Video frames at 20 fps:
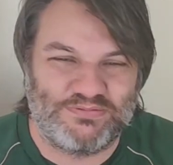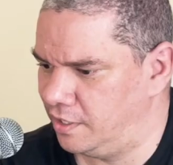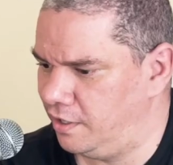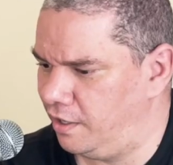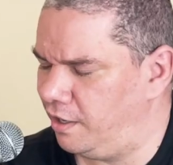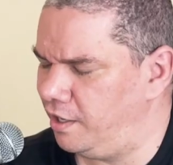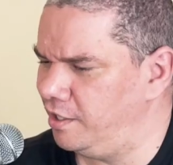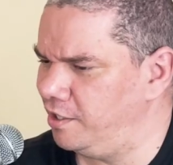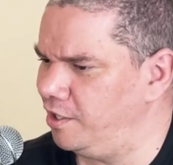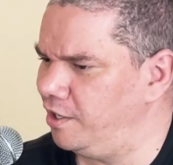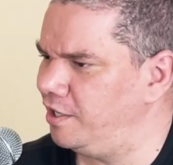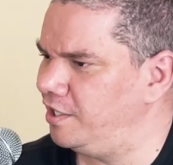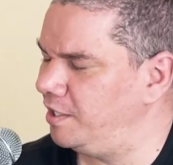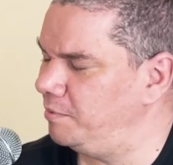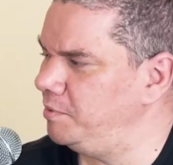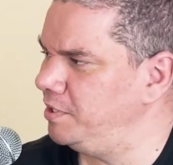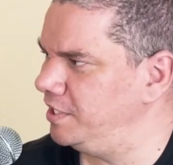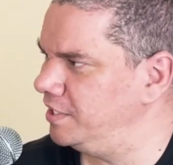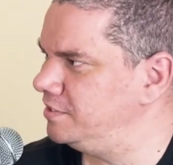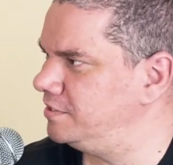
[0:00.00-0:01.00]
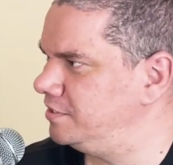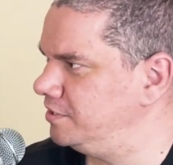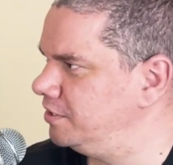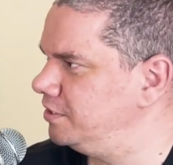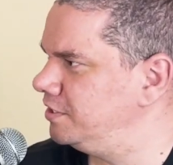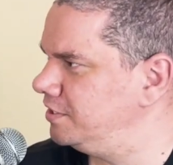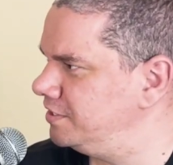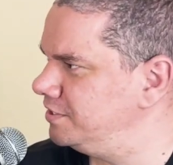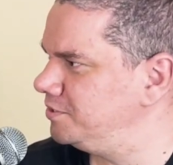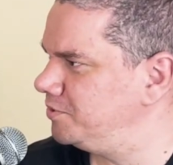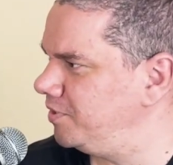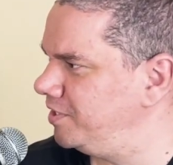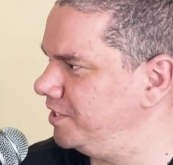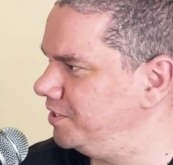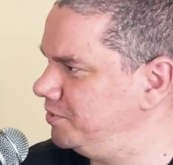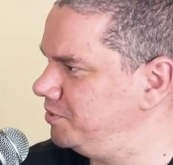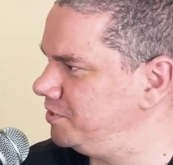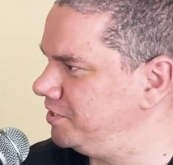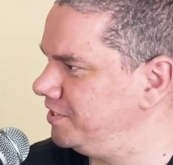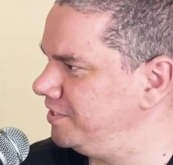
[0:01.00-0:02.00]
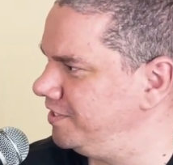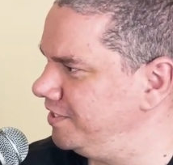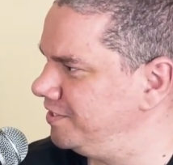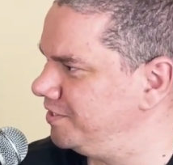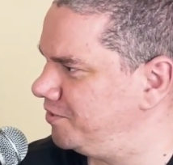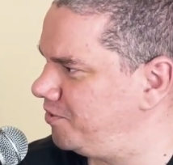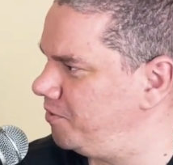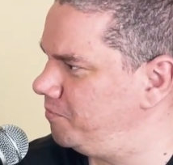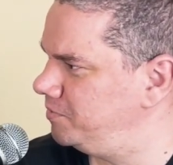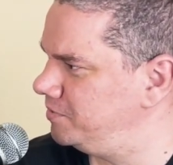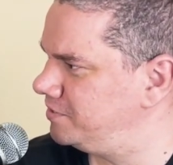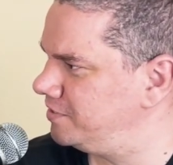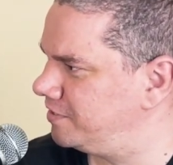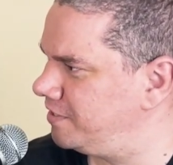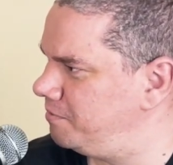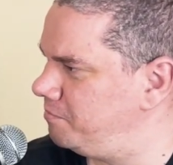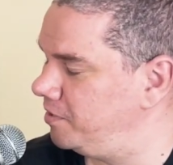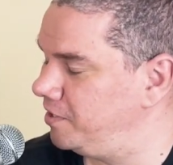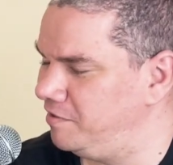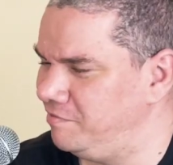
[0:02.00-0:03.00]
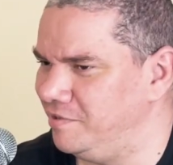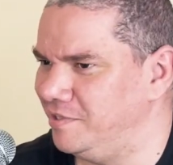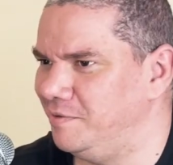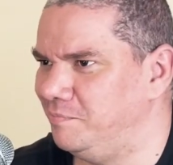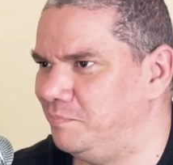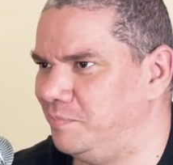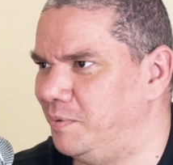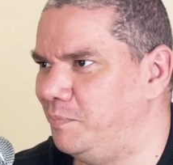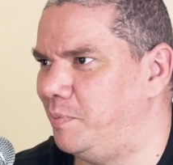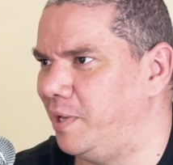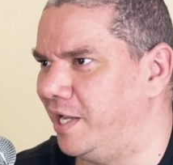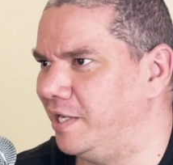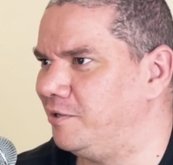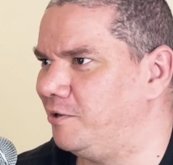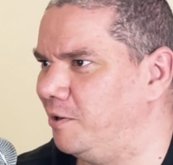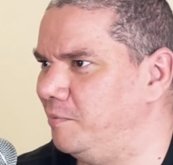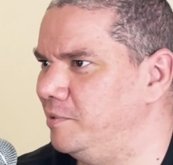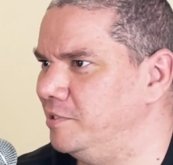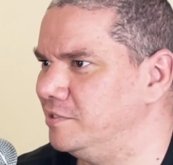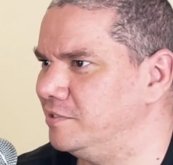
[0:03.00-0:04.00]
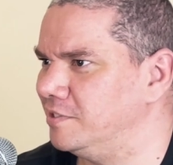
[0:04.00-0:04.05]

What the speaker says: This is quite an interesting thing. The comments that come out, even the bad comments.